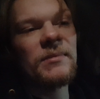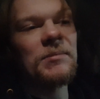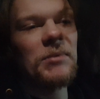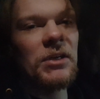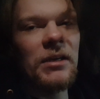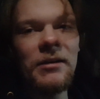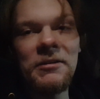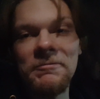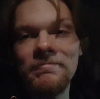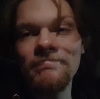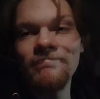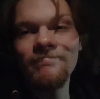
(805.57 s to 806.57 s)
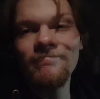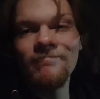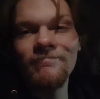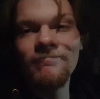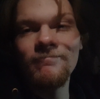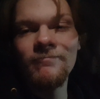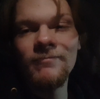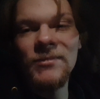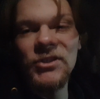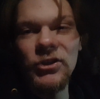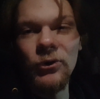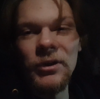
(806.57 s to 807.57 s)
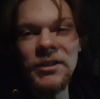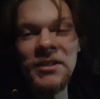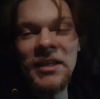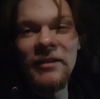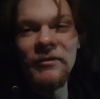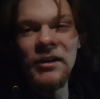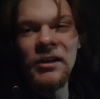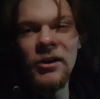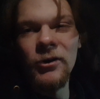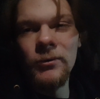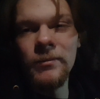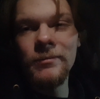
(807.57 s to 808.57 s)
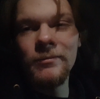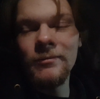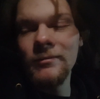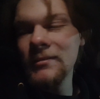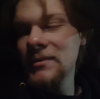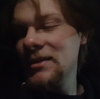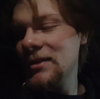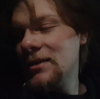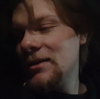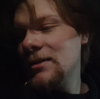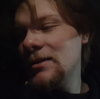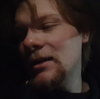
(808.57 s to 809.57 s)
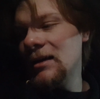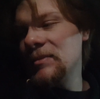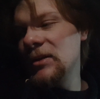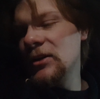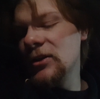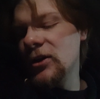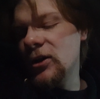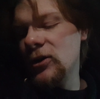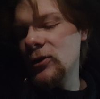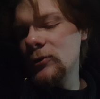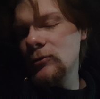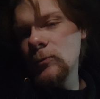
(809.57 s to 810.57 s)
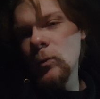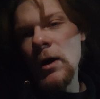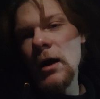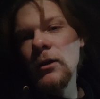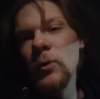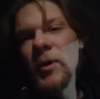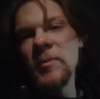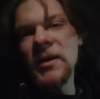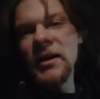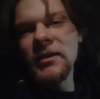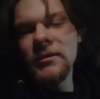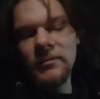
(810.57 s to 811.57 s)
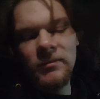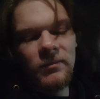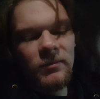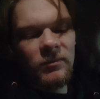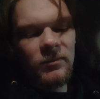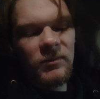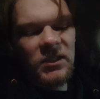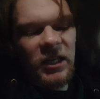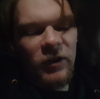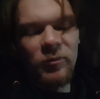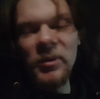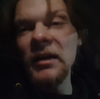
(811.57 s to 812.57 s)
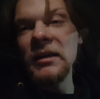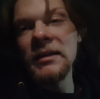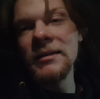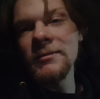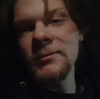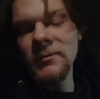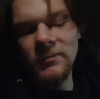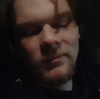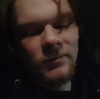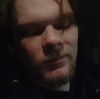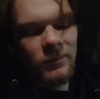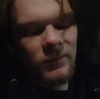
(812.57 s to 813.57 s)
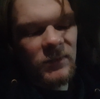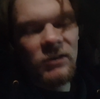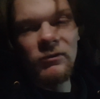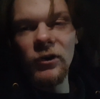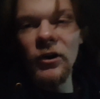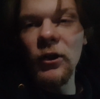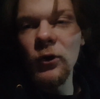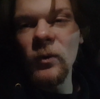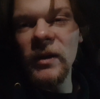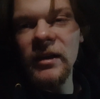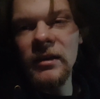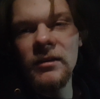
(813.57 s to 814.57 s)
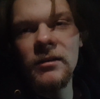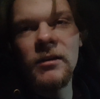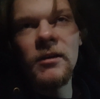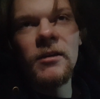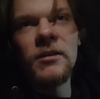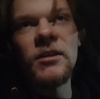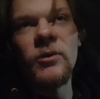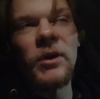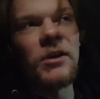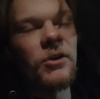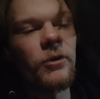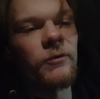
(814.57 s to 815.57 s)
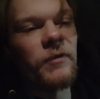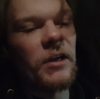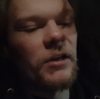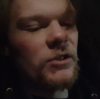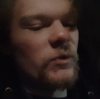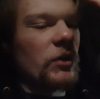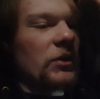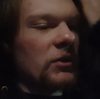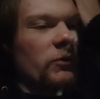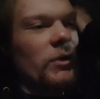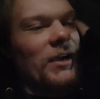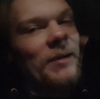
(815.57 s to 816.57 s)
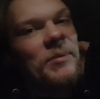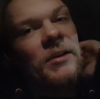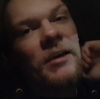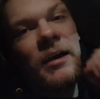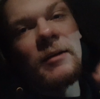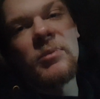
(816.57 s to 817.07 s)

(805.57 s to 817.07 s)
But yeah. So this is a video. I'm gonna go wallow in my self-pity for another week till we get to go to Phoenix, where nothing will happen again,